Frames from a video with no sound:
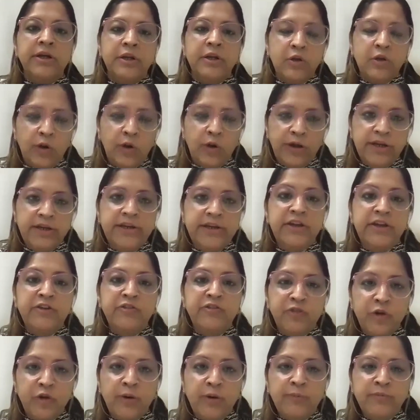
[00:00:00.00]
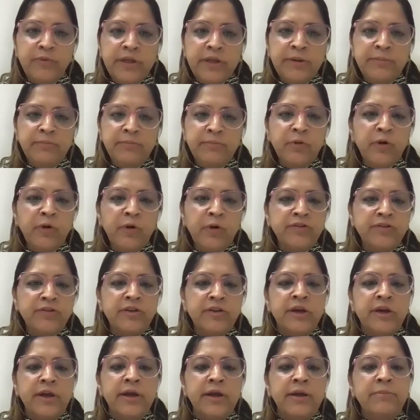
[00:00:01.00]
loyalty from the employees.
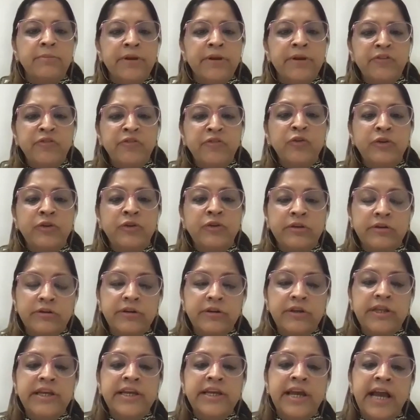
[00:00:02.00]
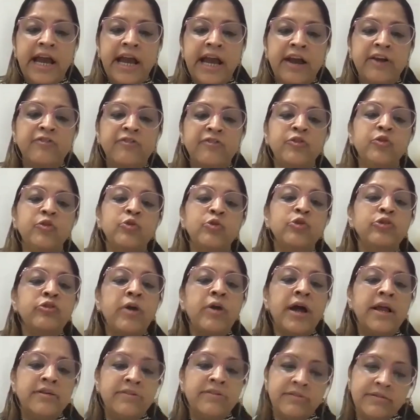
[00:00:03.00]
But if you really have to
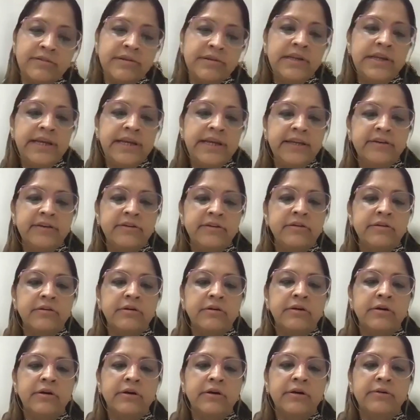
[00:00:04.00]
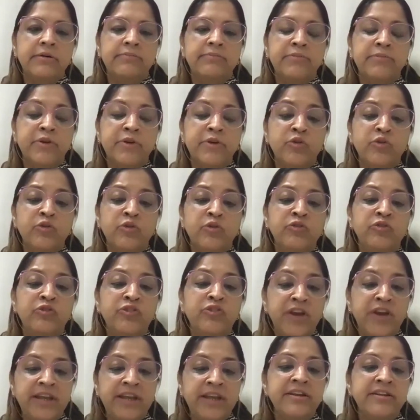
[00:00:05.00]
translate
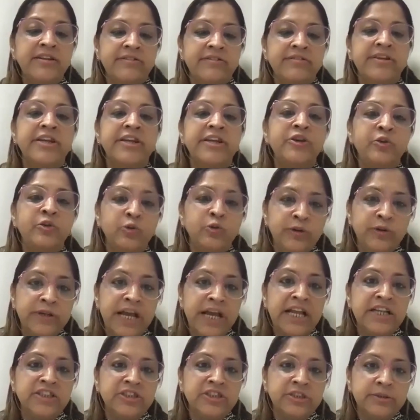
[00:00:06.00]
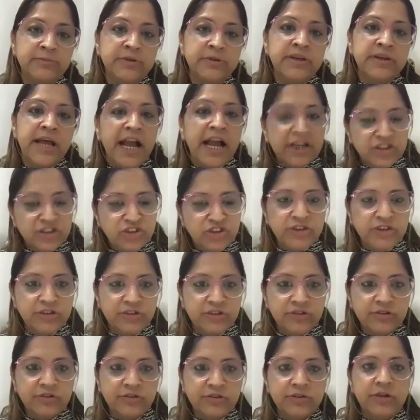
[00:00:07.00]
fairness into tangible
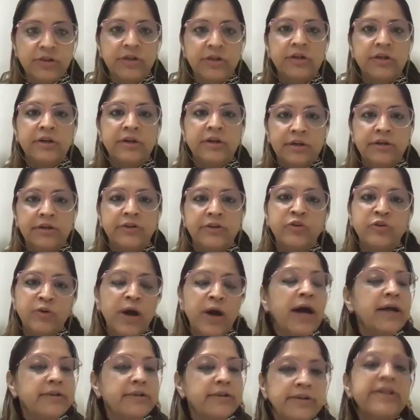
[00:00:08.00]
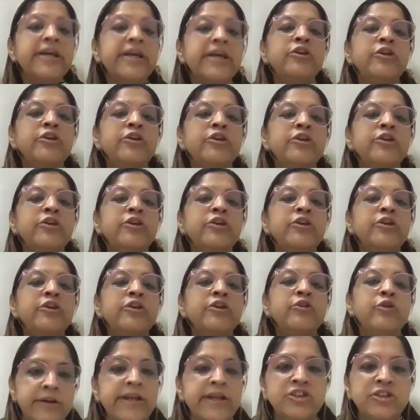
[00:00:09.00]
actions, other than
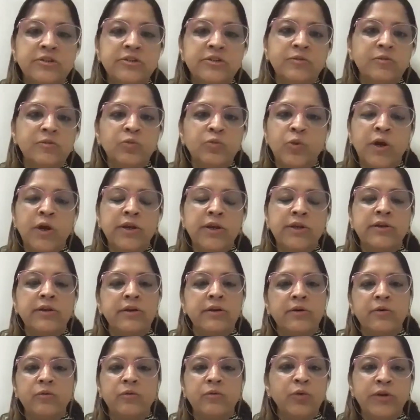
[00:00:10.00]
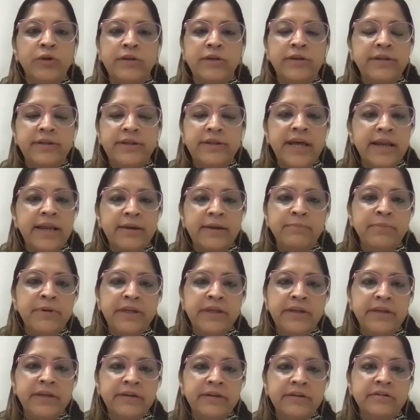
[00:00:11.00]
your retention, what would
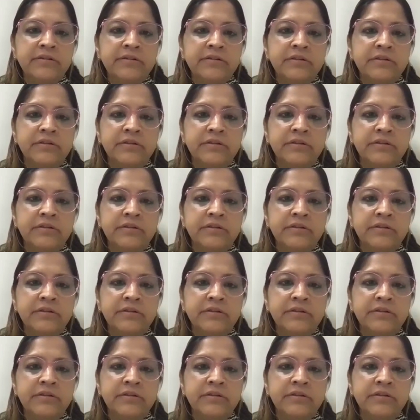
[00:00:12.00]
that be?